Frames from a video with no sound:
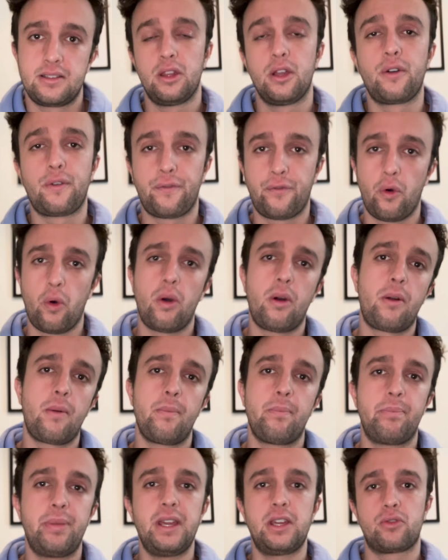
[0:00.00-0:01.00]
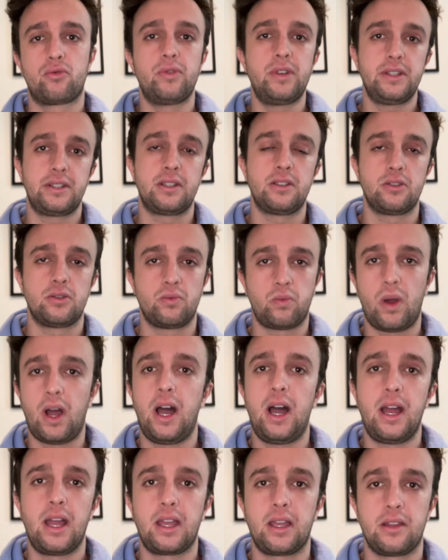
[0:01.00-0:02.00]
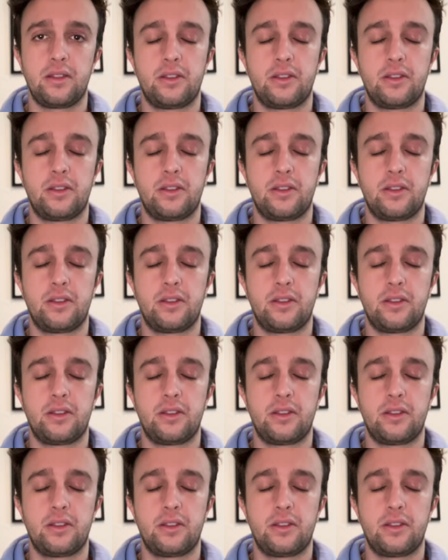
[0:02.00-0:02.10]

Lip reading: There are four big reasons why